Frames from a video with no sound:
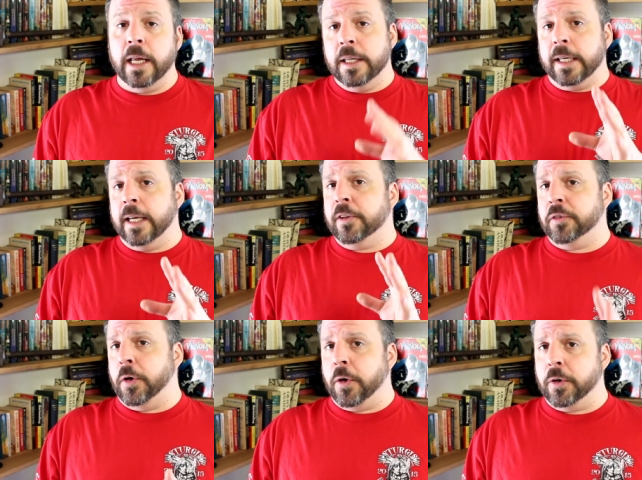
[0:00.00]
In the
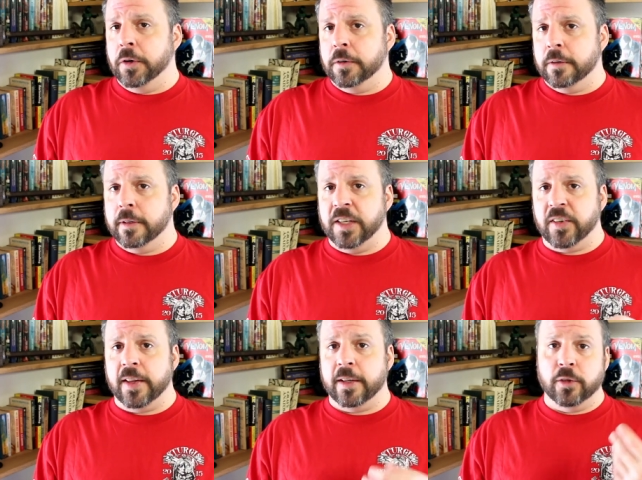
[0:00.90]
Kickstarter, they
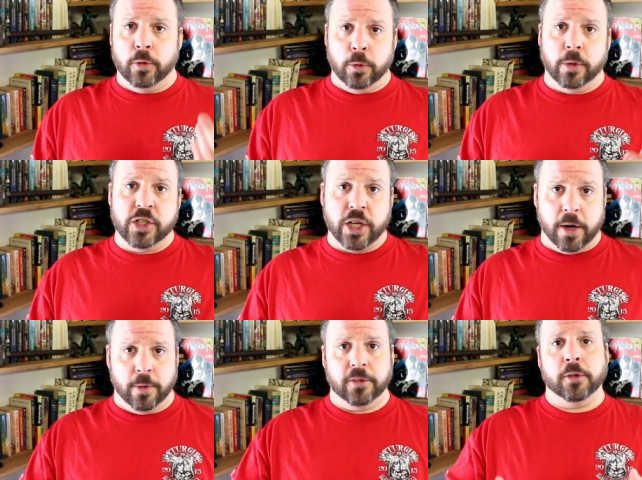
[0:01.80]
say that due to a
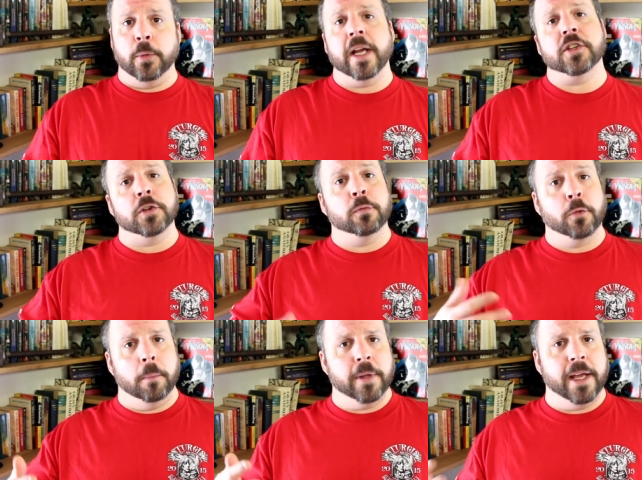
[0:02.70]
generous donation
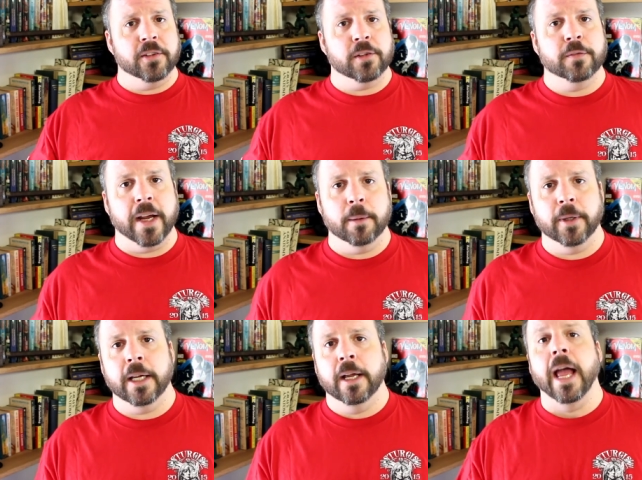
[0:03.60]
from the Henson
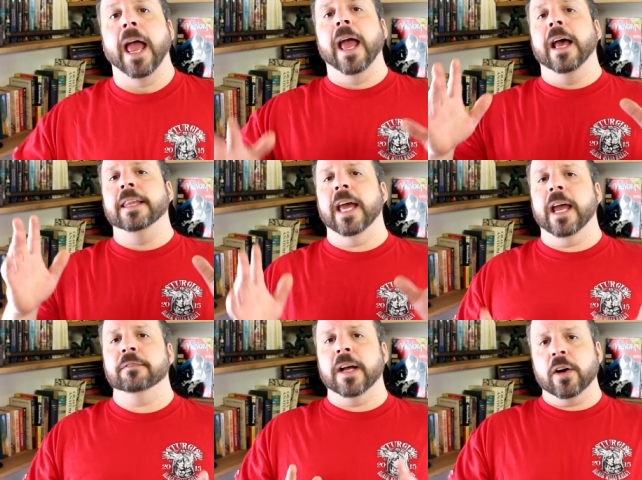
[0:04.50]
family, they
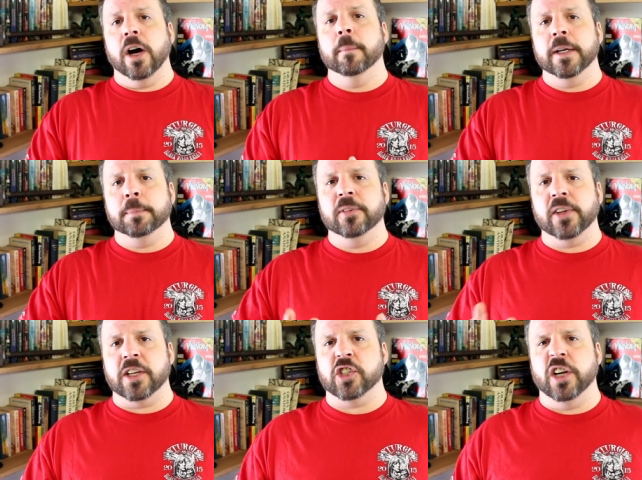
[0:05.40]
have now come into
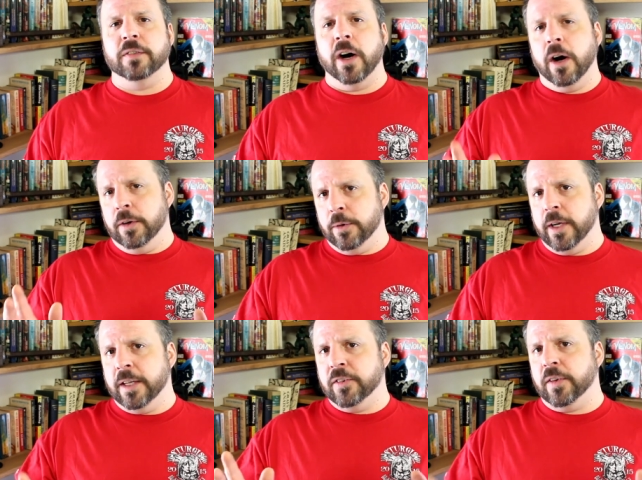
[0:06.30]
possession of one
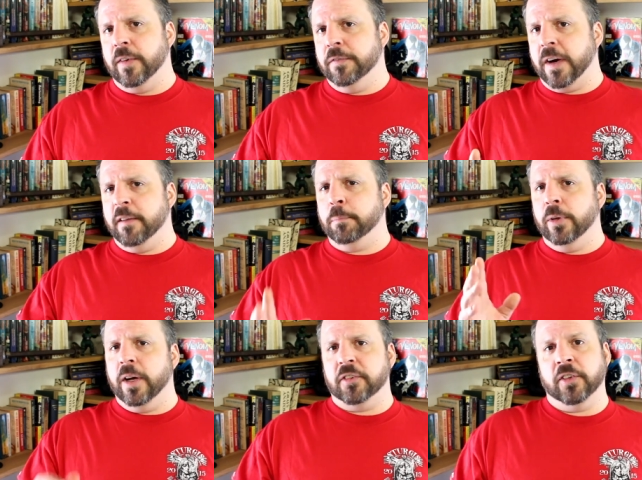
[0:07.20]
hundred seventy-five
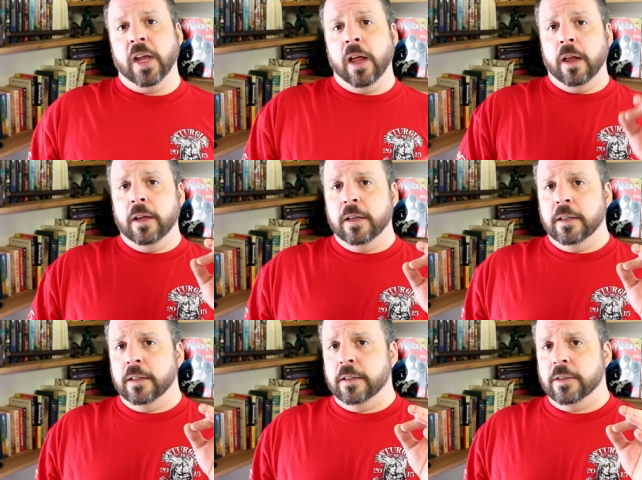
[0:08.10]
plus
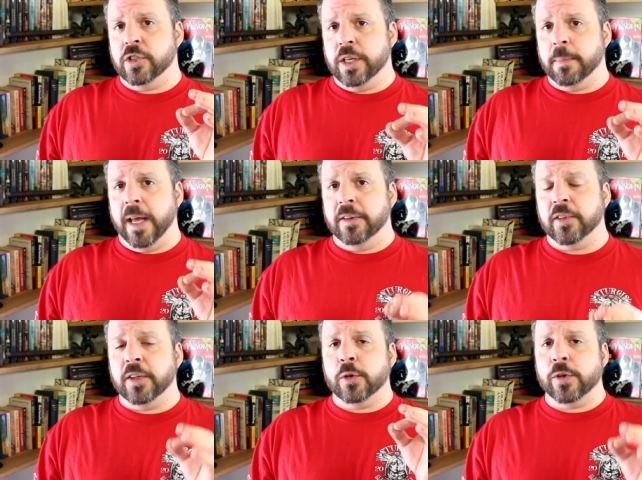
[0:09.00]
Jim
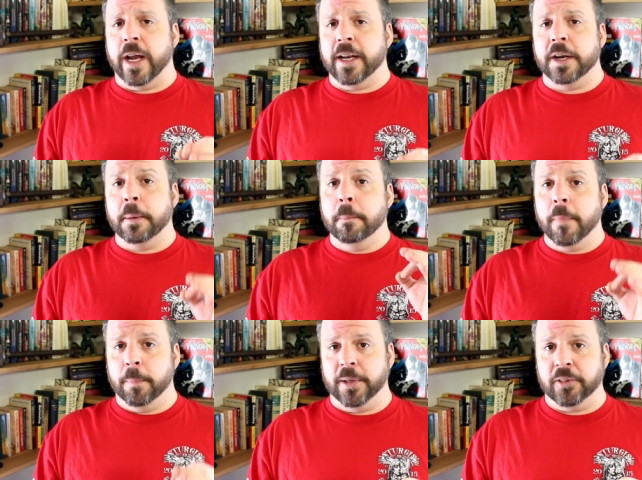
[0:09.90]
Henson created
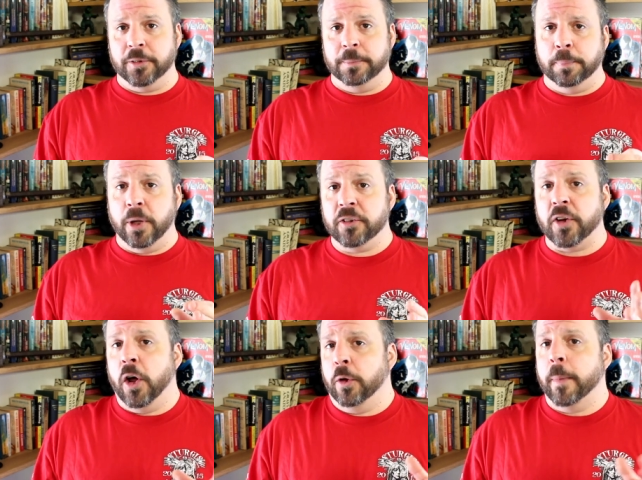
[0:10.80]
Muppets, plus
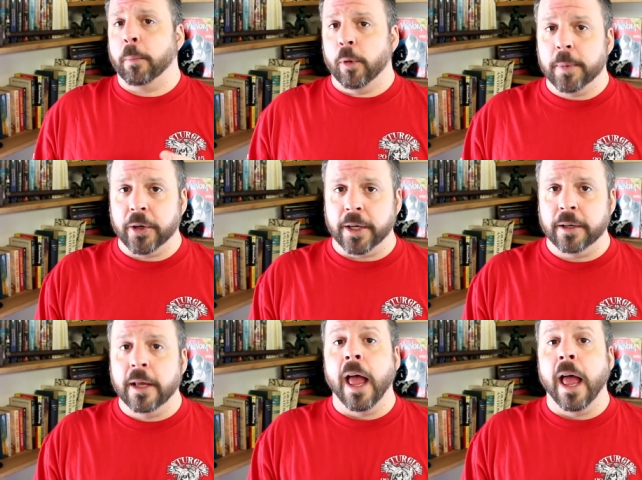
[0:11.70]
other memorabilia.